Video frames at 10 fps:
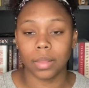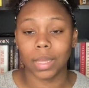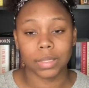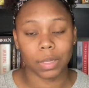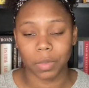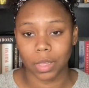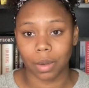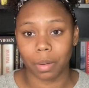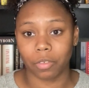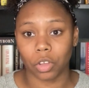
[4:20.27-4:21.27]
that's something that
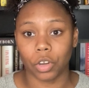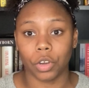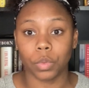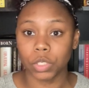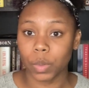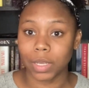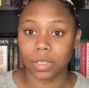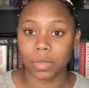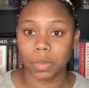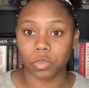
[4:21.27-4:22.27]
I'm never gonna do. Do I
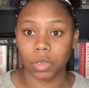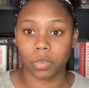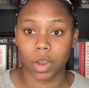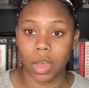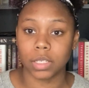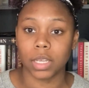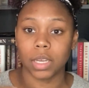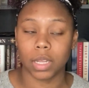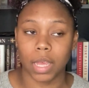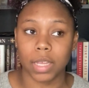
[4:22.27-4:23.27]
sometimes read for
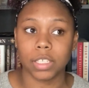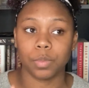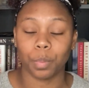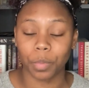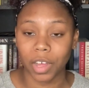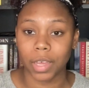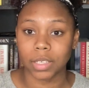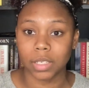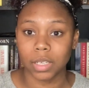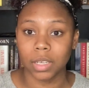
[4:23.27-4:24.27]
content? Yes,
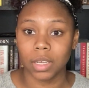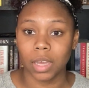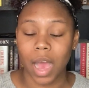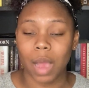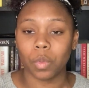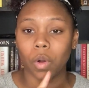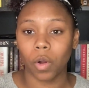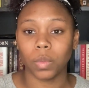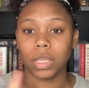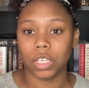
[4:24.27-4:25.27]
but I will
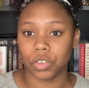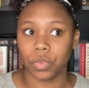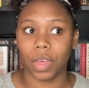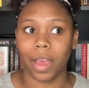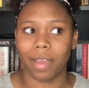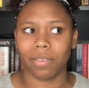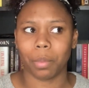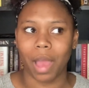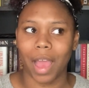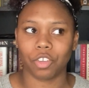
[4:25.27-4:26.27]
only do that if
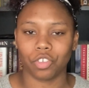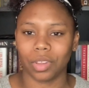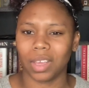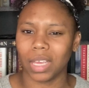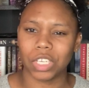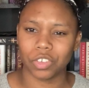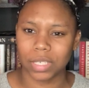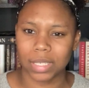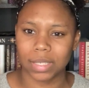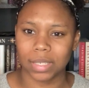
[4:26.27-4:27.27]
I'm actually
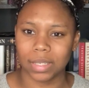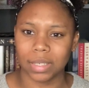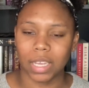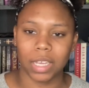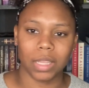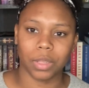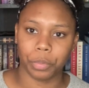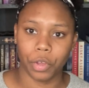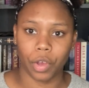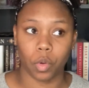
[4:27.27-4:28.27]
interested in the
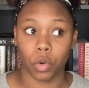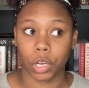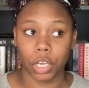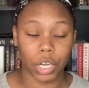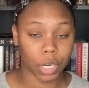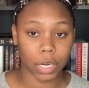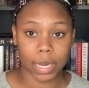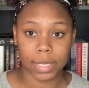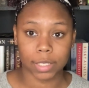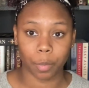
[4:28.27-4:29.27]
book or
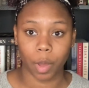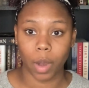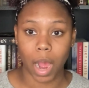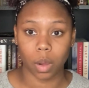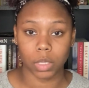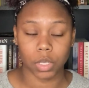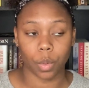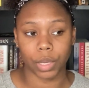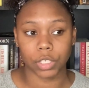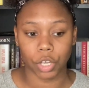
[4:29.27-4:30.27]
curious about how it's
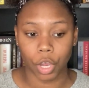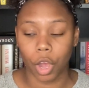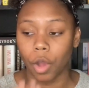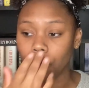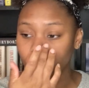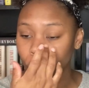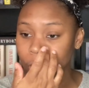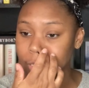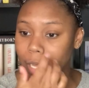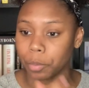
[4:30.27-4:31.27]
going to go. For
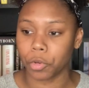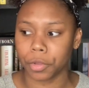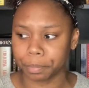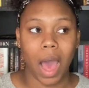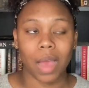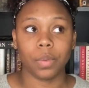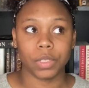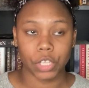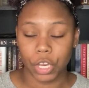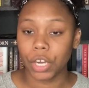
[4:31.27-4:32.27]
example, I
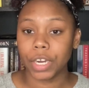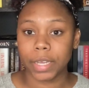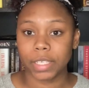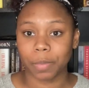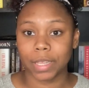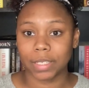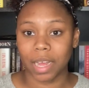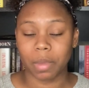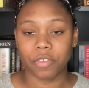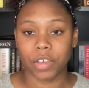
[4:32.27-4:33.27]
was curious by the
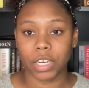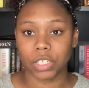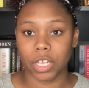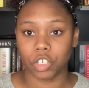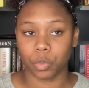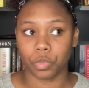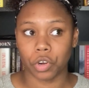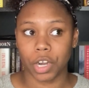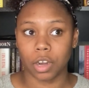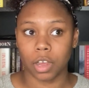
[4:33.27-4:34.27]
time I finished
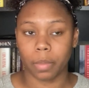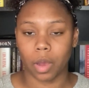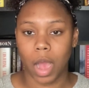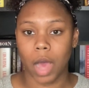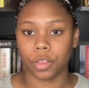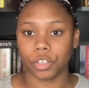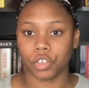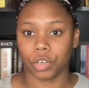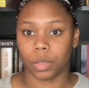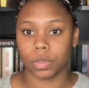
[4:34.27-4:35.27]
Legendborn about how the
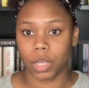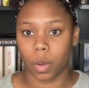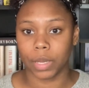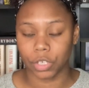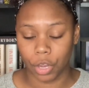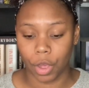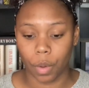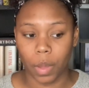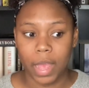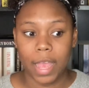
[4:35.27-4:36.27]
story was going to
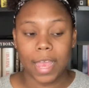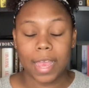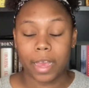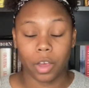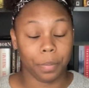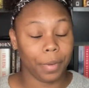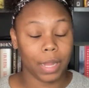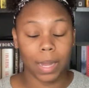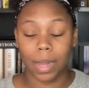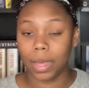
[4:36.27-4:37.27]
go. It
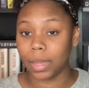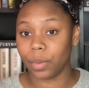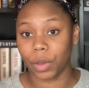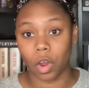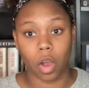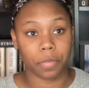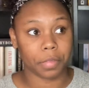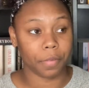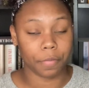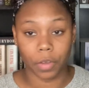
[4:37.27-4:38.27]
completely went off
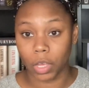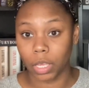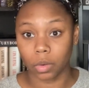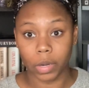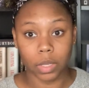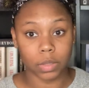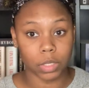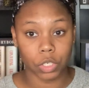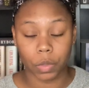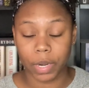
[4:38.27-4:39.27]
the fucking rails
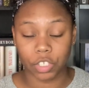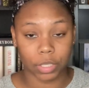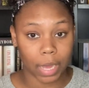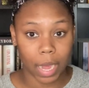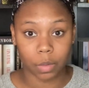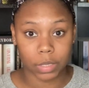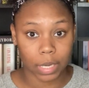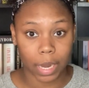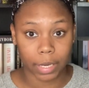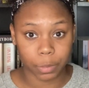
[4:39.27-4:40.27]
in a direction that I was
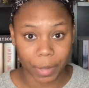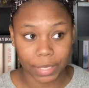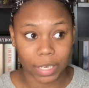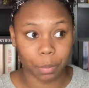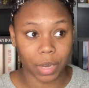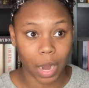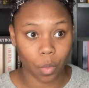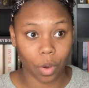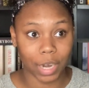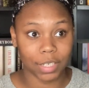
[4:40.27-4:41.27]
not expecting, but I
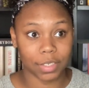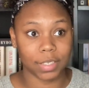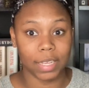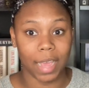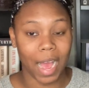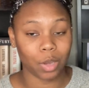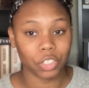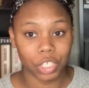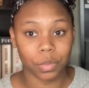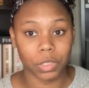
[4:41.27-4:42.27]
wanted to see how
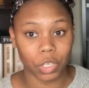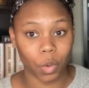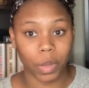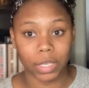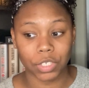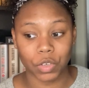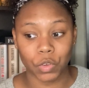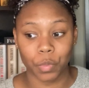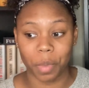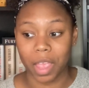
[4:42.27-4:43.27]
she was going to
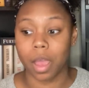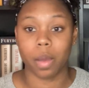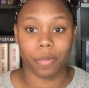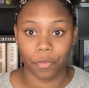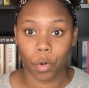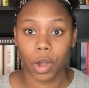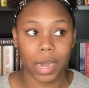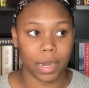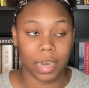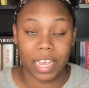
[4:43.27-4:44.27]
make up for it
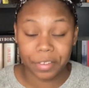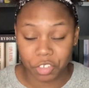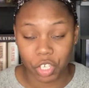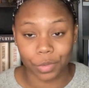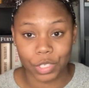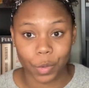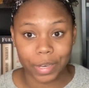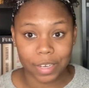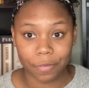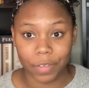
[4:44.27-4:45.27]
and if she was
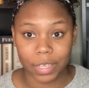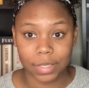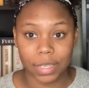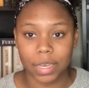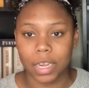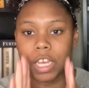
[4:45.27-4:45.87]
going to fix it.